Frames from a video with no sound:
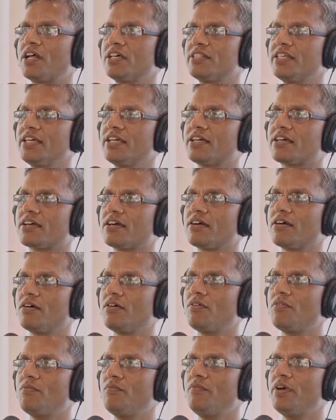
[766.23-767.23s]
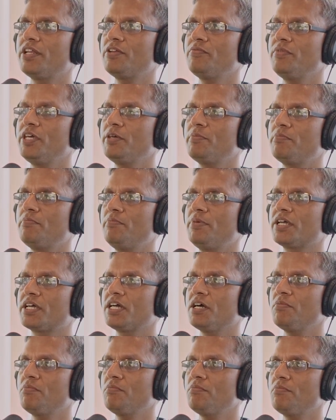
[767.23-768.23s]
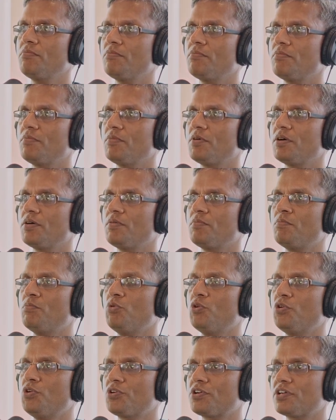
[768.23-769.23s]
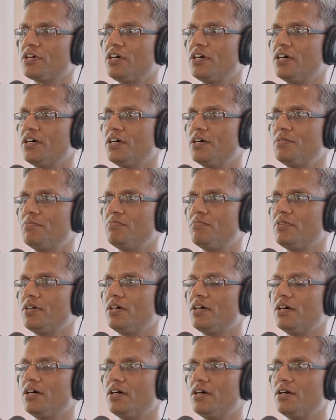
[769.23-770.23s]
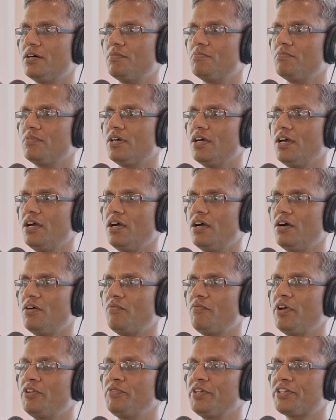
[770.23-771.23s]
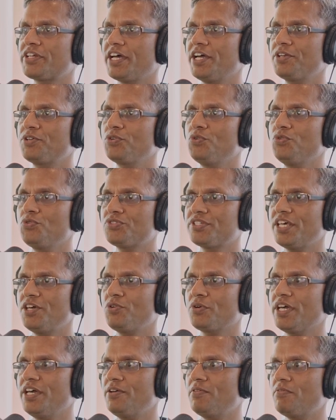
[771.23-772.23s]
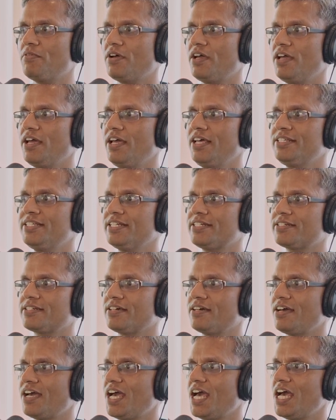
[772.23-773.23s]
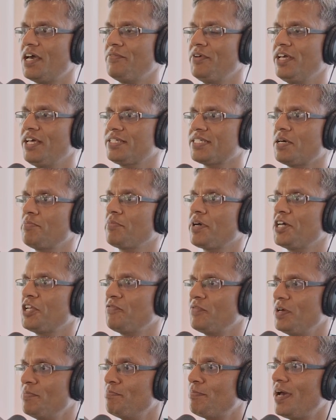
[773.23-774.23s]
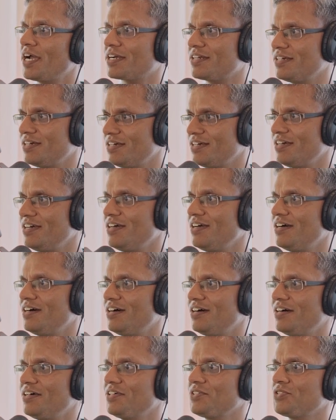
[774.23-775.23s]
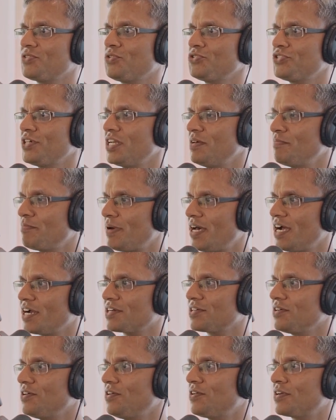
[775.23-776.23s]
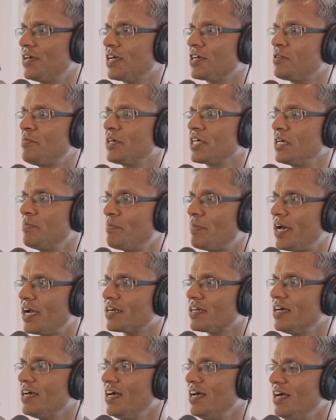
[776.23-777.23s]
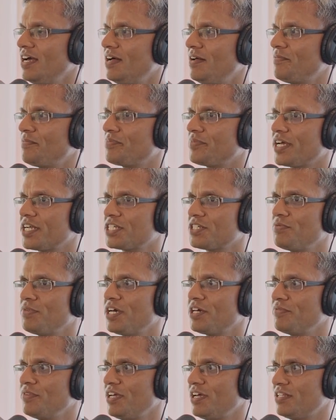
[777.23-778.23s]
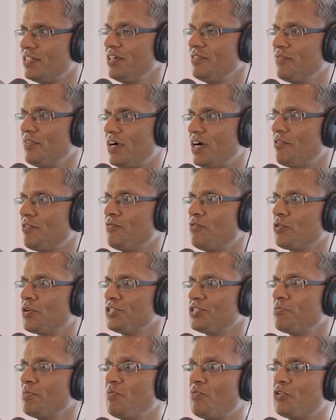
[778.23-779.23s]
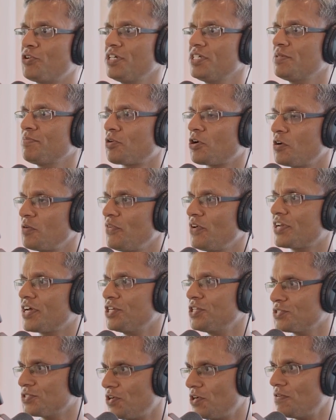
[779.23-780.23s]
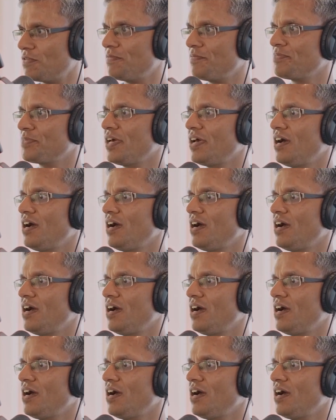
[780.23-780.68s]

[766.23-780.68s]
But I think when we become more, uh, uh, when we try to say, okay, is it having some kind of impact, uh, social impact or economic impact? That's where we, I think our focus should be, what is the problem you're trying to solve?